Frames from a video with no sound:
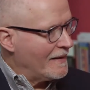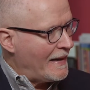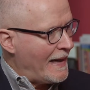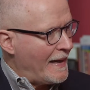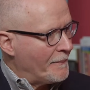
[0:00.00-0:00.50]

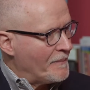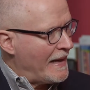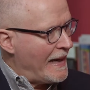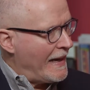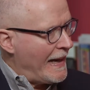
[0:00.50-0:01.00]
and
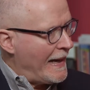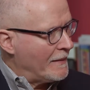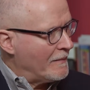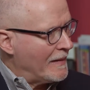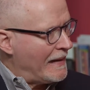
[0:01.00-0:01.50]

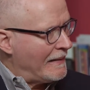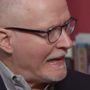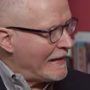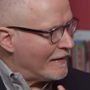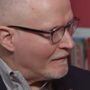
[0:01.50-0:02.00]

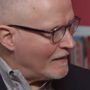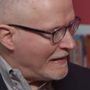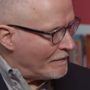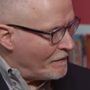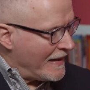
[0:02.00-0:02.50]

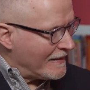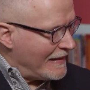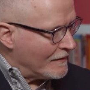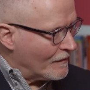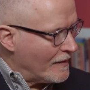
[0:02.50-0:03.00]
in fact,
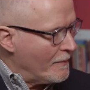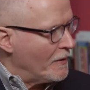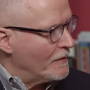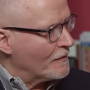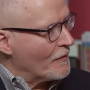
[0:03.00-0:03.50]
in some
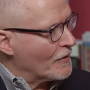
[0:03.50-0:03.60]
areas of the